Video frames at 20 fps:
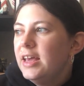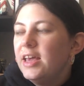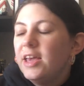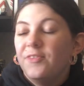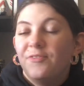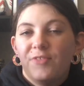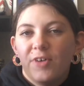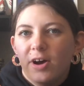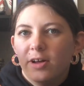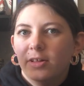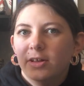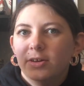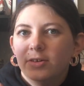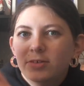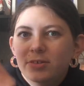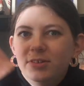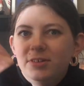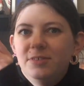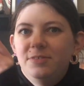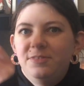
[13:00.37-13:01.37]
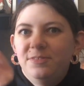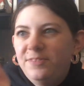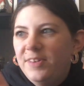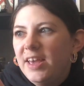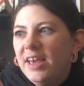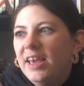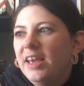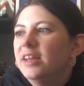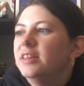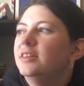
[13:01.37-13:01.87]
it follows
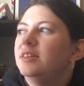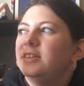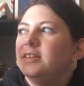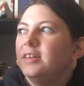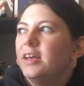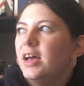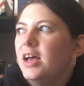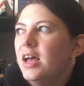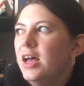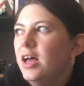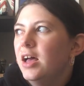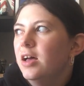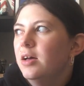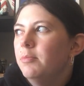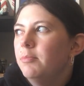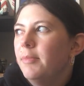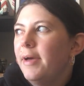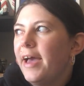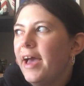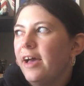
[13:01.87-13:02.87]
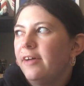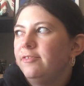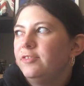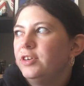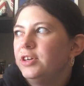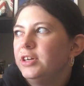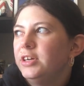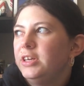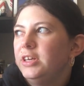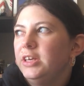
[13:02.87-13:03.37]
Fitz
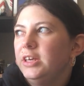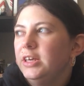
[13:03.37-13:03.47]
after